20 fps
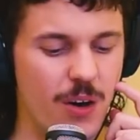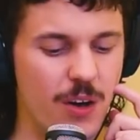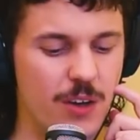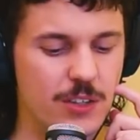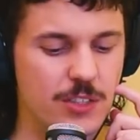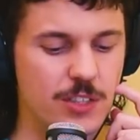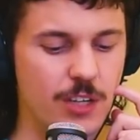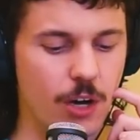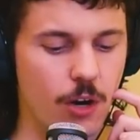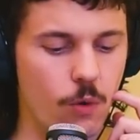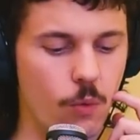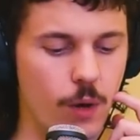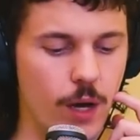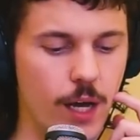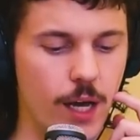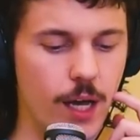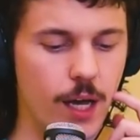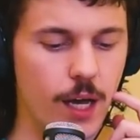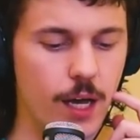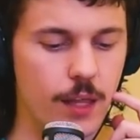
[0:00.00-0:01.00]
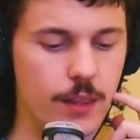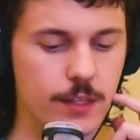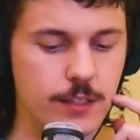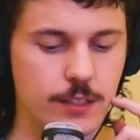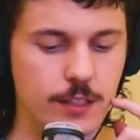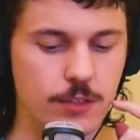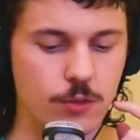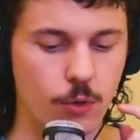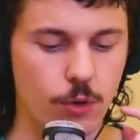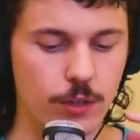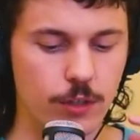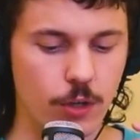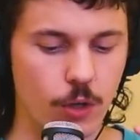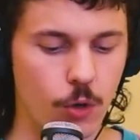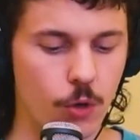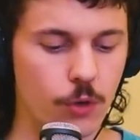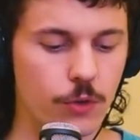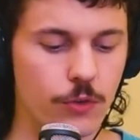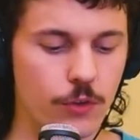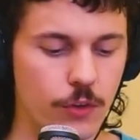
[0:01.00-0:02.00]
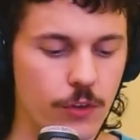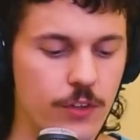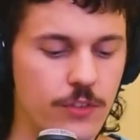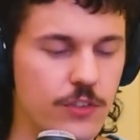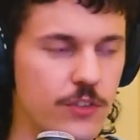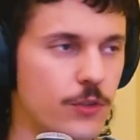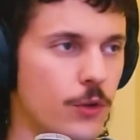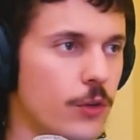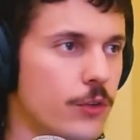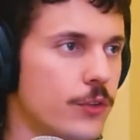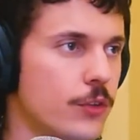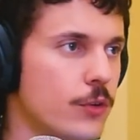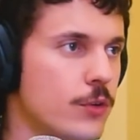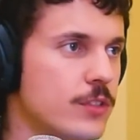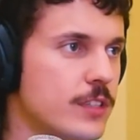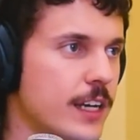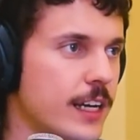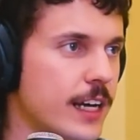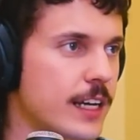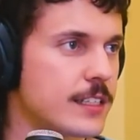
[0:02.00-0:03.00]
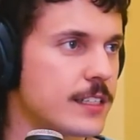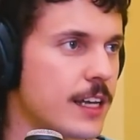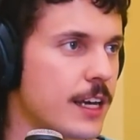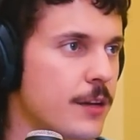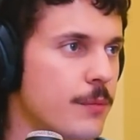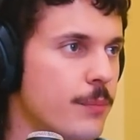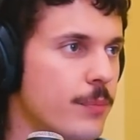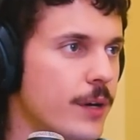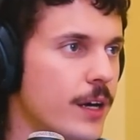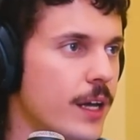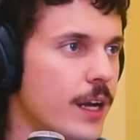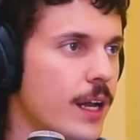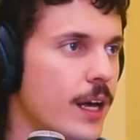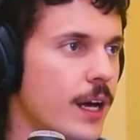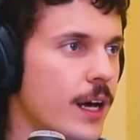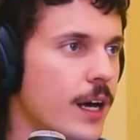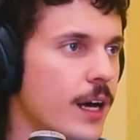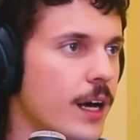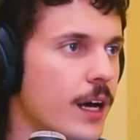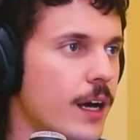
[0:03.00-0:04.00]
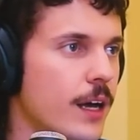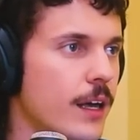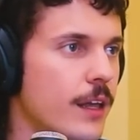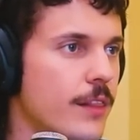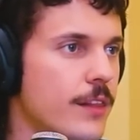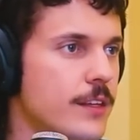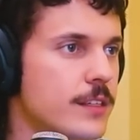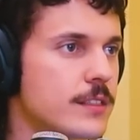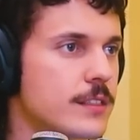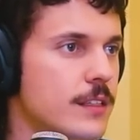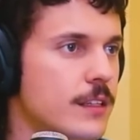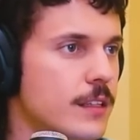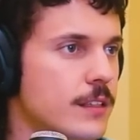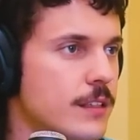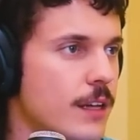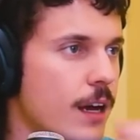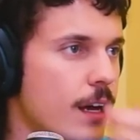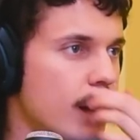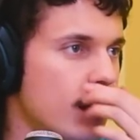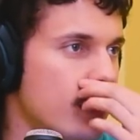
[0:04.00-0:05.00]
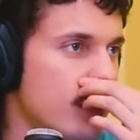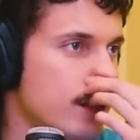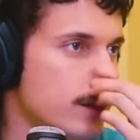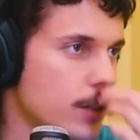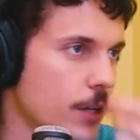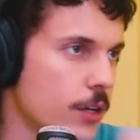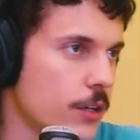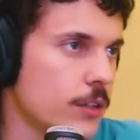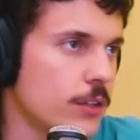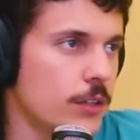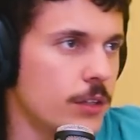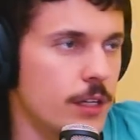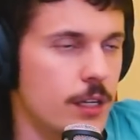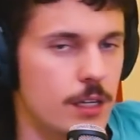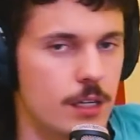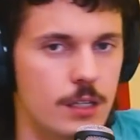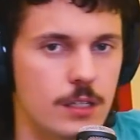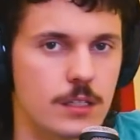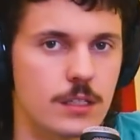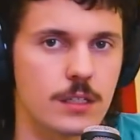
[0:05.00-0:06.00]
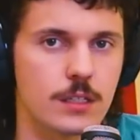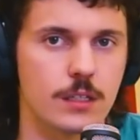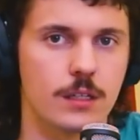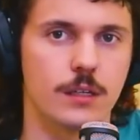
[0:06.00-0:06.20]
So this is old news, like I said, but the title of this article is